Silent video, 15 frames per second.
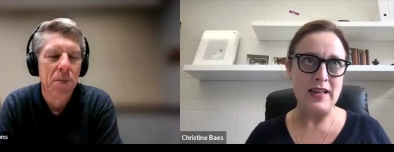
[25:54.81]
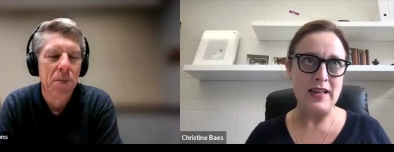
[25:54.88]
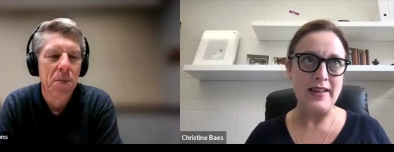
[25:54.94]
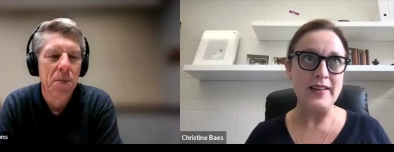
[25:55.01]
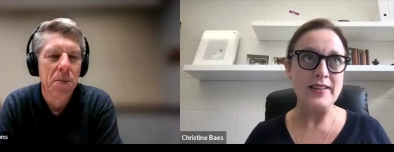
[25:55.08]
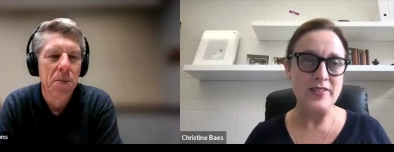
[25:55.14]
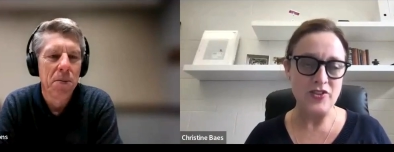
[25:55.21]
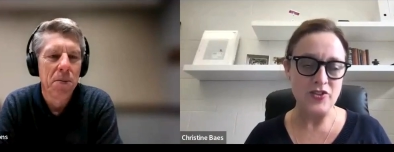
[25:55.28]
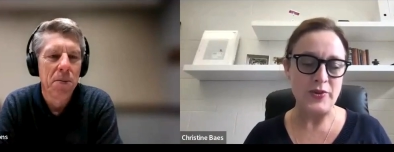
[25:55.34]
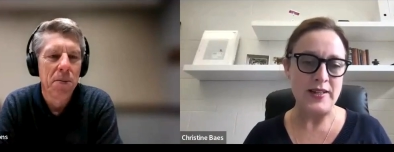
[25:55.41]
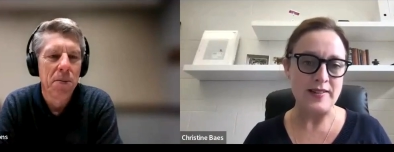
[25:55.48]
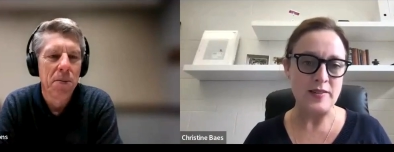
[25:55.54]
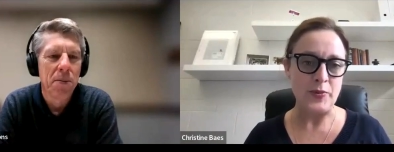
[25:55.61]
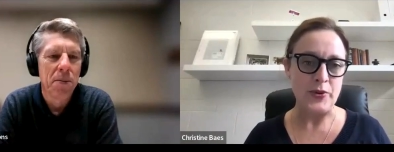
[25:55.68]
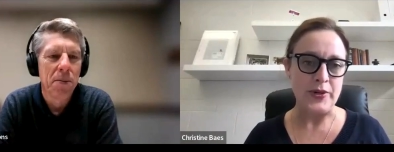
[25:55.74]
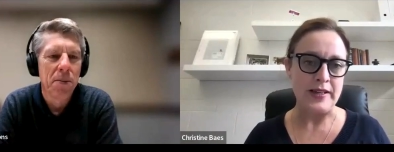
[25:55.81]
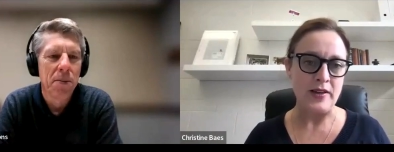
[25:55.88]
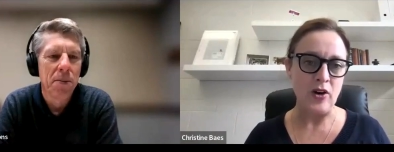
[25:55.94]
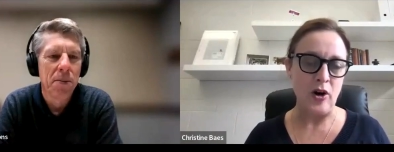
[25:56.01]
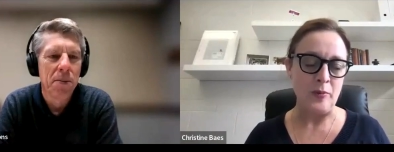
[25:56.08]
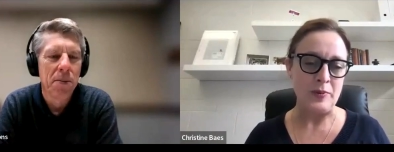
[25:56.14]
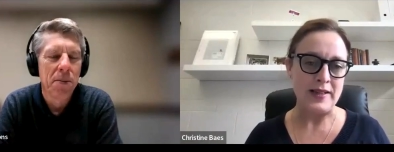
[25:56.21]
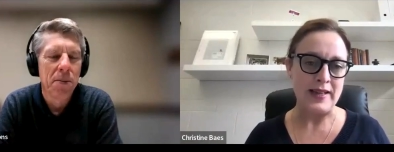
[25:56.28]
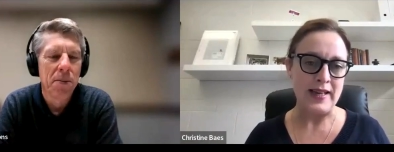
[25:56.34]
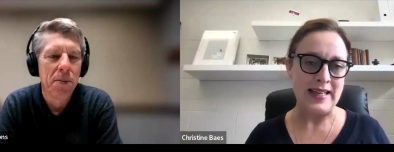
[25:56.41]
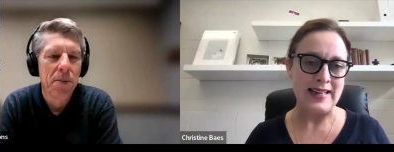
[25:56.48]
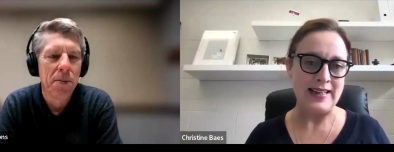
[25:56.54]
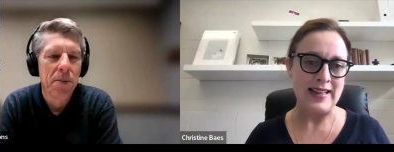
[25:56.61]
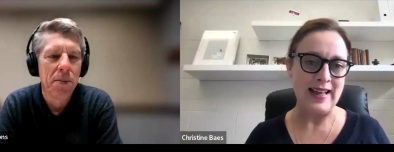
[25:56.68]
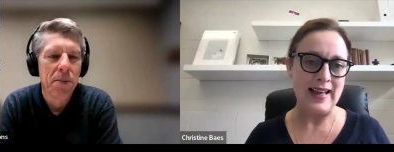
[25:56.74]
Speaker 1: industry and it's a pretty
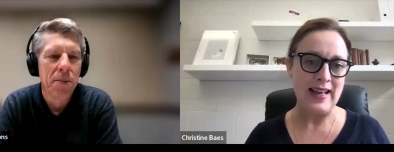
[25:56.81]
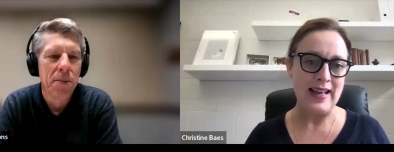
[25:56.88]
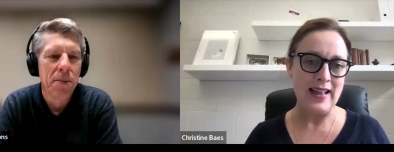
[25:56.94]
complicated,